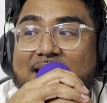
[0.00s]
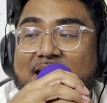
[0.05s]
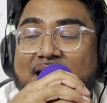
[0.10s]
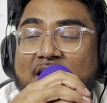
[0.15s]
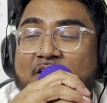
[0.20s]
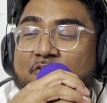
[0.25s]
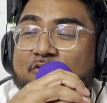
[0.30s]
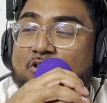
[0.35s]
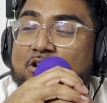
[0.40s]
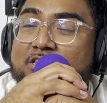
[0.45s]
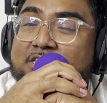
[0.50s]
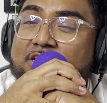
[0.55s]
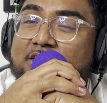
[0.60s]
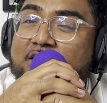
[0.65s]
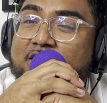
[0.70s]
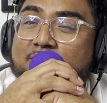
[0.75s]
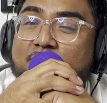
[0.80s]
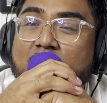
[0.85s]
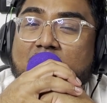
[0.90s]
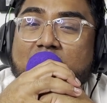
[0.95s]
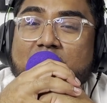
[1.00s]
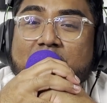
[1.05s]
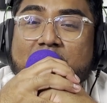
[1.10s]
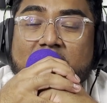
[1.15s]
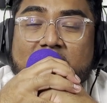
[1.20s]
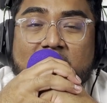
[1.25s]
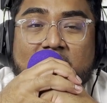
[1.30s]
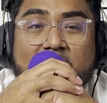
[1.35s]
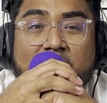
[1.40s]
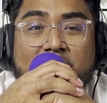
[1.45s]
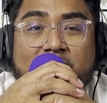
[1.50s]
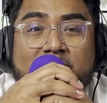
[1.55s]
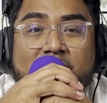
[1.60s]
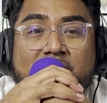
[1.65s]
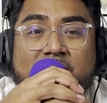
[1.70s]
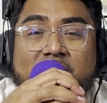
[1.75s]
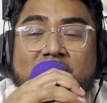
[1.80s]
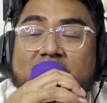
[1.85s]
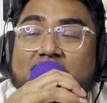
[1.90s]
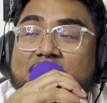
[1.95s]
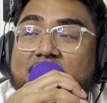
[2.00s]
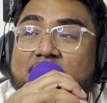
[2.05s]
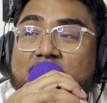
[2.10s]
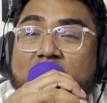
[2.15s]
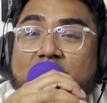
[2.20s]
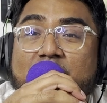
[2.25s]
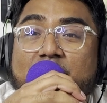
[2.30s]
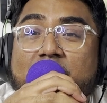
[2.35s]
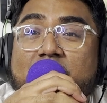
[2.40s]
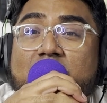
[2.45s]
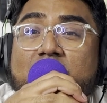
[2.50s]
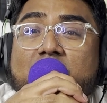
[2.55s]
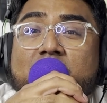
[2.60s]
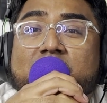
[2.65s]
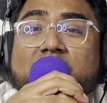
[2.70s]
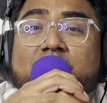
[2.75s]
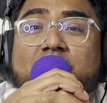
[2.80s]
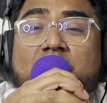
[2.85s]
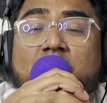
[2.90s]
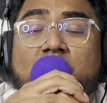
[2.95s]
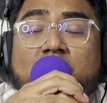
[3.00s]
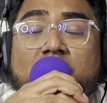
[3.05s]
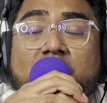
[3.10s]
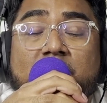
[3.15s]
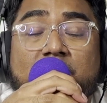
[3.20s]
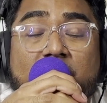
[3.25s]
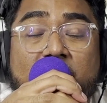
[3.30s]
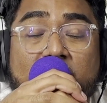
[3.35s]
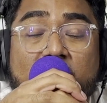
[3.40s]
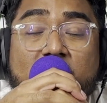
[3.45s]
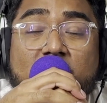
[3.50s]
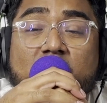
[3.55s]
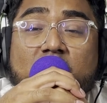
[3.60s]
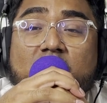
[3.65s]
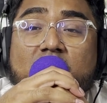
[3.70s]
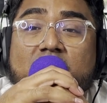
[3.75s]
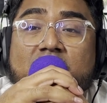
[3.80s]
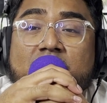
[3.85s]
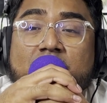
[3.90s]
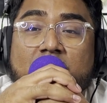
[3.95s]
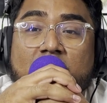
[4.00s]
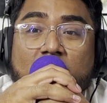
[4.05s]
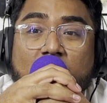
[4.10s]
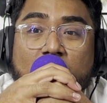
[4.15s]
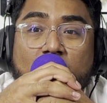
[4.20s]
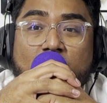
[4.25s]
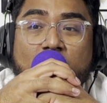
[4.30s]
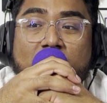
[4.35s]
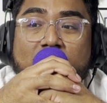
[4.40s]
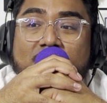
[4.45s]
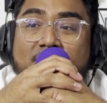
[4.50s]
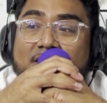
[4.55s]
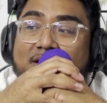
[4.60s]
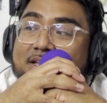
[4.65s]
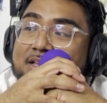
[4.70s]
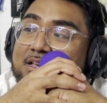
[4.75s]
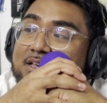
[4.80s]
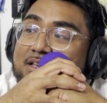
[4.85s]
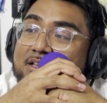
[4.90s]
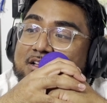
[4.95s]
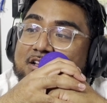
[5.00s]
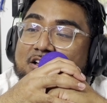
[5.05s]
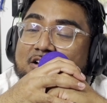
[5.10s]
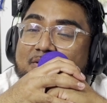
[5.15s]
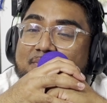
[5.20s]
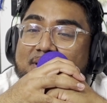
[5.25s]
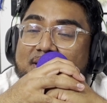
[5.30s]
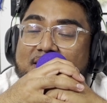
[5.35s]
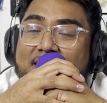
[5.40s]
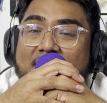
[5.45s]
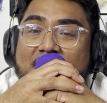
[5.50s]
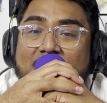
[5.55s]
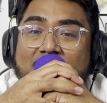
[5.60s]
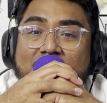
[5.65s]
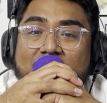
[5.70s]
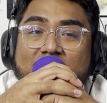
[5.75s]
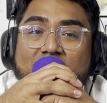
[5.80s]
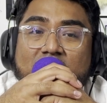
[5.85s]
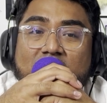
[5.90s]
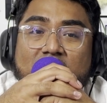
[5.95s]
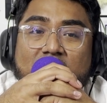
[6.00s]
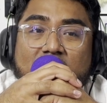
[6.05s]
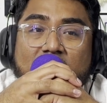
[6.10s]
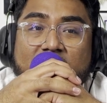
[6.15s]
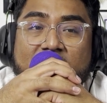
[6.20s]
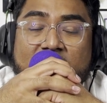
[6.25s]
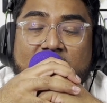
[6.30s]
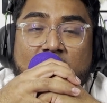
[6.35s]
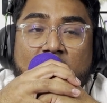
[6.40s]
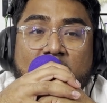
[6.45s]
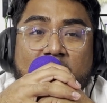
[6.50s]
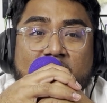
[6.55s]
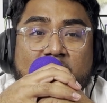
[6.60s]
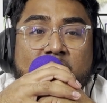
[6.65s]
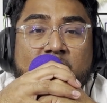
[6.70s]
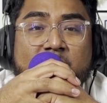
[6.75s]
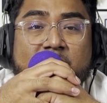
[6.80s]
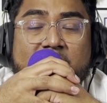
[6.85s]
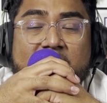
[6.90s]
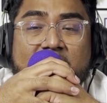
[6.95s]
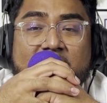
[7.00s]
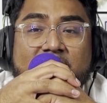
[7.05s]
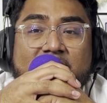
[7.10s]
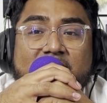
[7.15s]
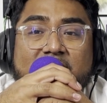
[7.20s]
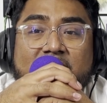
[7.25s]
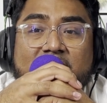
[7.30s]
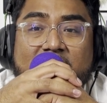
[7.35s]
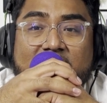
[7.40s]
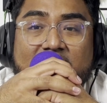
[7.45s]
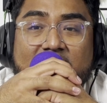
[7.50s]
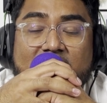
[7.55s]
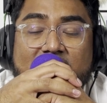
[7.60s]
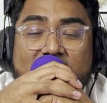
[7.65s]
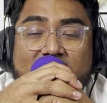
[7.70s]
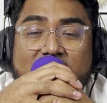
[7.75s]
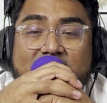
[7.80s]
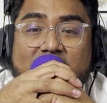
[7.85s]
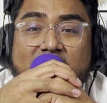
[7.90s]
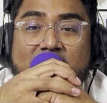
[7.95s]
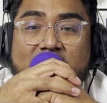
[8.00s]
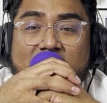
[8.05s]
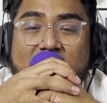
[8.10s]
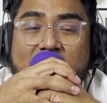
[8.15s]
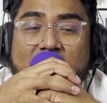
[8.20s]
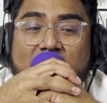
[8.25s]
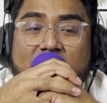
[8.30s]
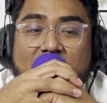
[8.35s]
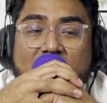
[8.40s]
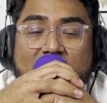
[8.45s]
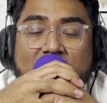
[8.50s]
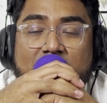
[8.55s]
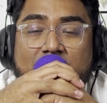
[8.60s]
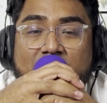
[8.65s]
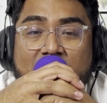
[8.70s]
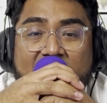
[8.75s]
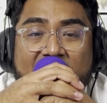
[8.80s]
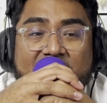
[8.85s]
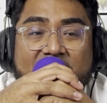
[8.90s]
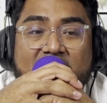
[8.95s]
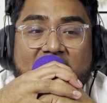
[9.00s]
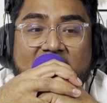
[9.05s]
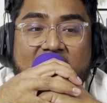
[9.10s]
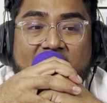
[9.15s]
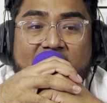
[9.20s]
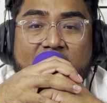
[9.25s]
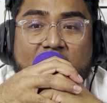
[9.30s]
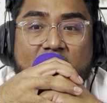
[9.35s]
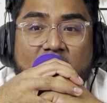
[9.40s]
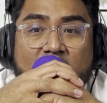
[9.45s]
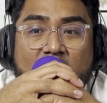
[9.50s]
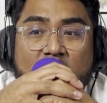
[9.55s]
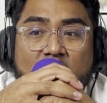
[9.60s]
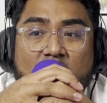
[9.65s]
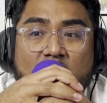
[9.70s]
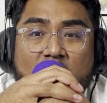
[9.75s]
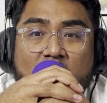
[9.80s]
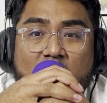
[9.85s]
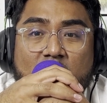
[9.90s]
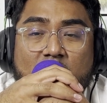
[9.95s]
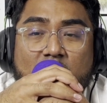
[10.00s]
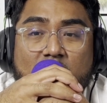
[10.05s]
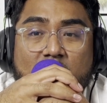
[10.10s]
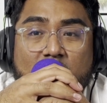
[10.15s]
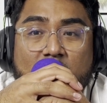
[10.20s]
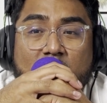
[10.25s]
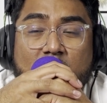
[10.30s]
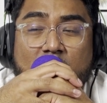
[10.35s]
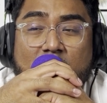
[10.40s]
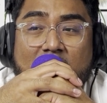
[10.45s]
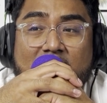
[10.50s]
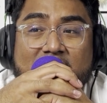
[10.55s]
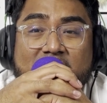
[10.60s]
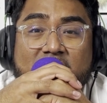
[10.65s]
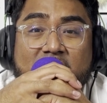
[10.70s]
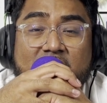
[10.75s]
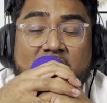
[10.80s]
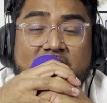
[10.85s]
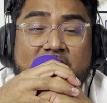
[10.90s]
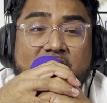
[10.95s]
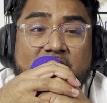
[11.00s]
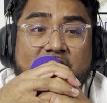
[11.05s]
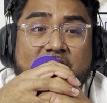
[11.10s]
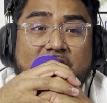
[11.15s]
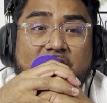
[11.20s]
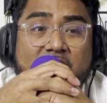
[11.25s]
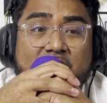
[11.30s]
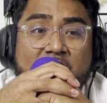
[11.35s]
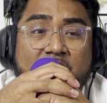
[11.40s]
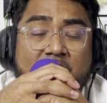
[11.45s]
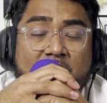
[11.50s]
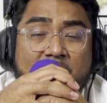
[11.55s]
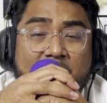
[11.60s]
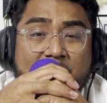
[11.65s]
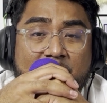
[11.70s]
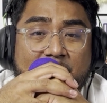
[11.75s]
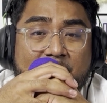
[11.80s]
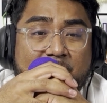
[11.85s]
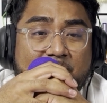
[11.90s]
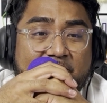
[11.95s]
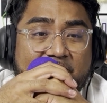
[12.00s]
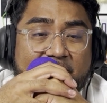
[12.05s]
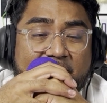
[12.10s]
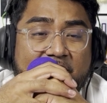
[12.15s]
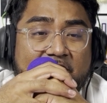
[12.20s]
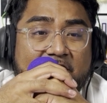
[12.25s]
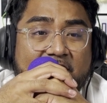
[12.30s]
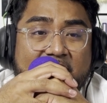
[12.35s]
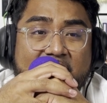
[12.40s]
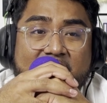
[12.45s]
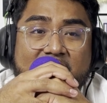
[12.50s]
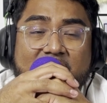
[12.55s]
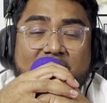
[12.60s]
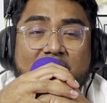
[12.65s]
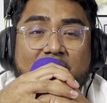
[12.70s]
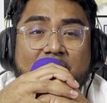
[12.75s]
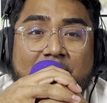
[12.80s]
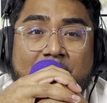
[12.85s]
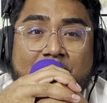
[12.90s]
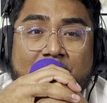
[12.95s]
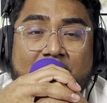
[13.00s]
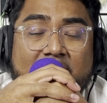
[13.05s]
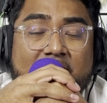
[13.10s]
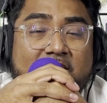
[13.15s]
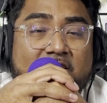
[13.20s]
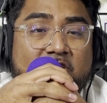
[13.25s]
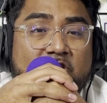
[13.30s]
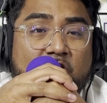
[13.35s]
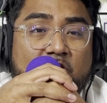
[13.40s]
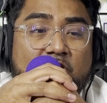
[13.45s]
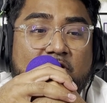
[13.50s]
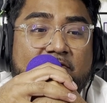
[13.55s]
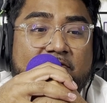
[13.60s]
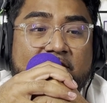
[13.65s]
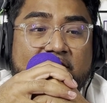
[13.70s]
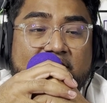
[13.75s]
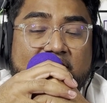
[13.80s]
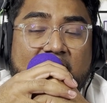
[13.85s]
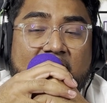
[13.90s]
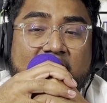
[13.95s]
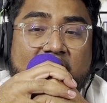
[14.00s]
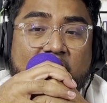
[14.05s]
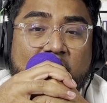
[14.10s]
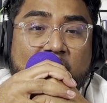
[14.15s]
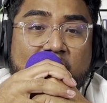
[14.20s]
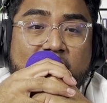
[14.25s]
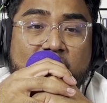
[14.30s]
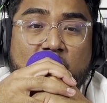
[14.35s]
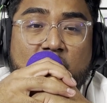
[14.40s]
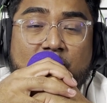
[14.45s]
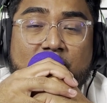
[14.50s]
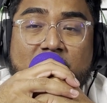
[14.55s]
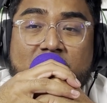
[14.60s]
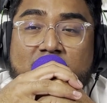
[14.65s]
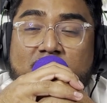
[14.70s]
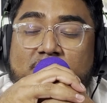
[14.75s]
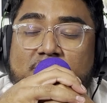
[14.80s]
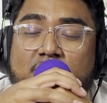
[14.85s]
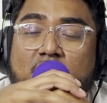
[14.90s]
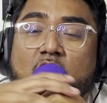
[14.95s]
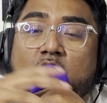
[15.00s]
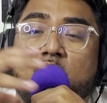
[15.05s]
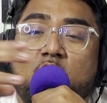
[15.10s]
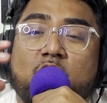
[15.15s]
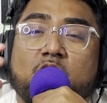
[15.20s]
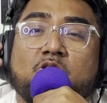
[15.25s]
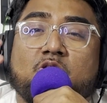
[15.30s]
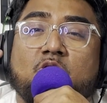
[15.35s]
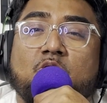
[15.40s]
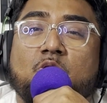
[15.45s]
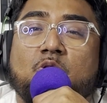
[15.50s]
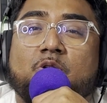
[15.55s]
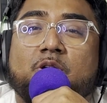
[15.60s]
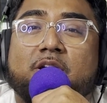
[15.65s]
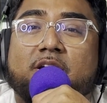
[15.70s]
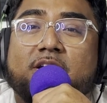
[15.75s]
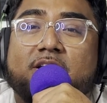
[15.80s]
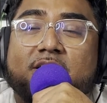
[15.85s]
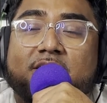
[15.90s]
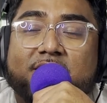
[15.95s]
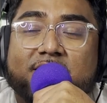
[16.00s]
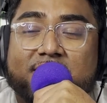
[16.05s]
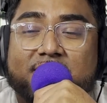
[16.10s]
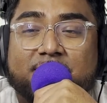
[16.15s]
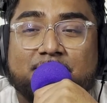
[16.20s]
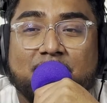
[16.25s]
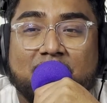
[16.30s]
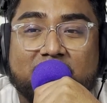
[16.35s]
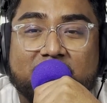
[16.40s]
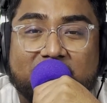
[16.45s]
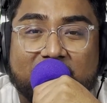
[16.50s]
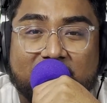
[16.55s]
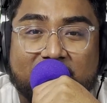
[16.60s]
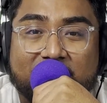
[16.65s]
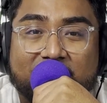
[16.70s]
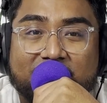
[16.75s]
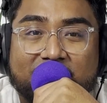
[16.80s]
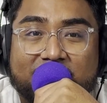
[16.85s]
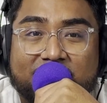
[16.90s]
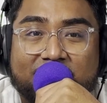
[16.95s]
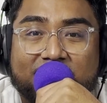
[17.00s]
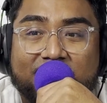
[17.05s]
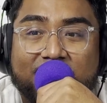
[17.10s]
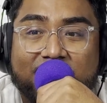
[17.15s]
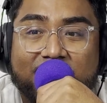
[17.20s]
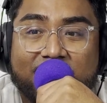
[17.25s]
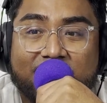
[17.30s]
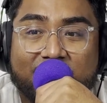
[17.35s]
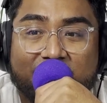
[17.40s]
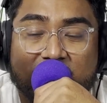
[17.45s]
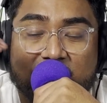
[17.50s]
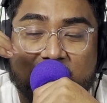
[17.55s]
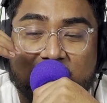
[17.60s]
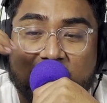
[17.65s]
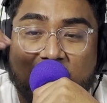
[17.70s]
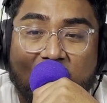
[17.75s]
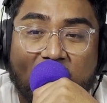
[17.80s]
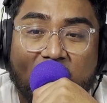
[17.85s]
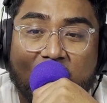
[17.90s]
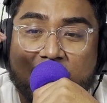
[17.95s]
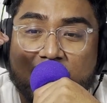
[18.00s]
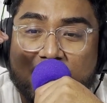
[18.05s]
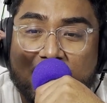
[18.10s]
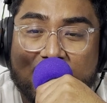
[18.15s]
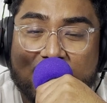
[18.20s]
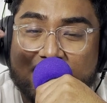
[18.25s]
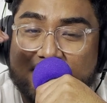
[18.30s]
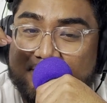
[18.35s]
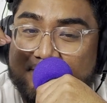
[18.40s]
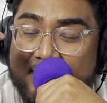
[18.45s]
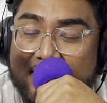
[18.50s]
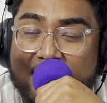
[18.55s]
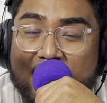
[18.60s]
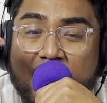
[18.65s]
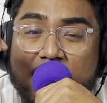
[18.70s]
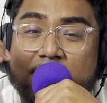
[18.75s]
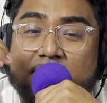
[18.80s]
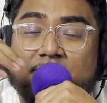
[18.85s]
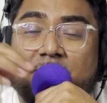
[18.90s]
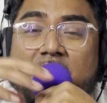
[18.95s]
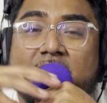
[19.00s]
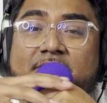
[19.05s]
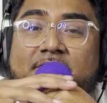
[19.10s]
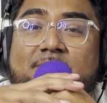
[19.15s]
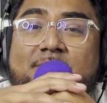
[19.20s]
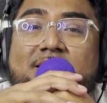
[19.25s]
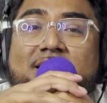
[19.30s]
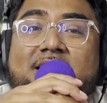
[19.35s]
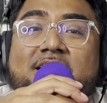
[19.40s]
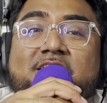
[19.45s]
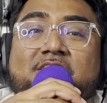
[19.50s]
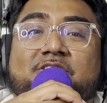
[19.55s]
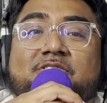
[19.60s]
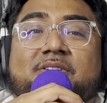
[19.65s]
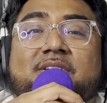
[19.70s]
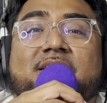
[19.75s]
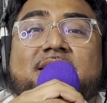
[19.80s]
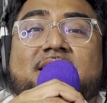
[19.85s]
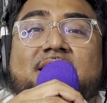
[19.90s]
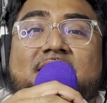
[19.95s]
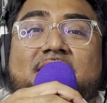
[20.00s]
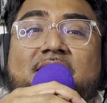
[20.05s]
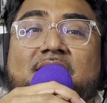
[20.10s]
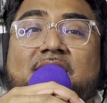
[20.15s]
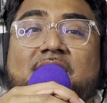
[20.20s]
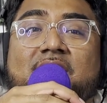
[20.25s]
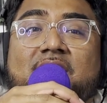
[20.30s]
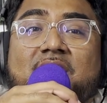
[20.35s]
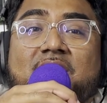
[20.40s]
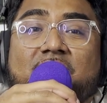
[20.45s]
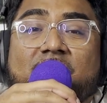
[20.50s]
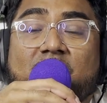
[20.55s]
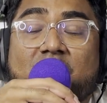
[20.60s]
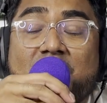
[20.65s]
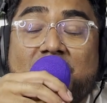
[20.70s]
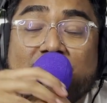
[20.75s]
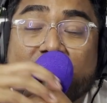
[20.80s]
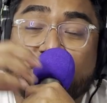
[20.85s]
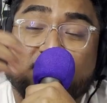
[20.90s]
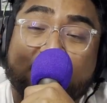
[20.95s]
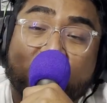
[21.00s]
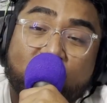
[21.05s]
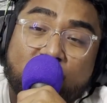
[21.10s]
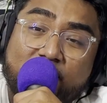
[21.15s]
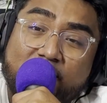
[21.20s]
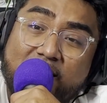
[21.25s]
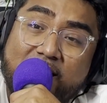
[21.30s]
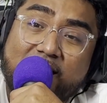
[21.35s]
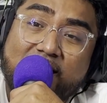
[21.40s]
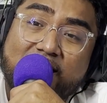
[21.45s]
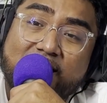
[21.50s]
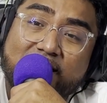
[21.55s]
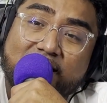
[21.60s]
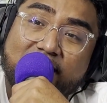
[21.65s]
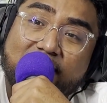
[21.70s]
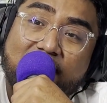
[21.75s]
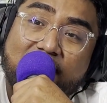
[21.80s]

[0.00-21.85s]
if we're talking about miracles, you know, the miracle in Melbourne coming down from 0-2 sets against Medvedev, who had just, you know, freaking beaten Djokovic at the US Open, who's a hard court specialist. Nadal, who had been coming back from an injury. For him to do that,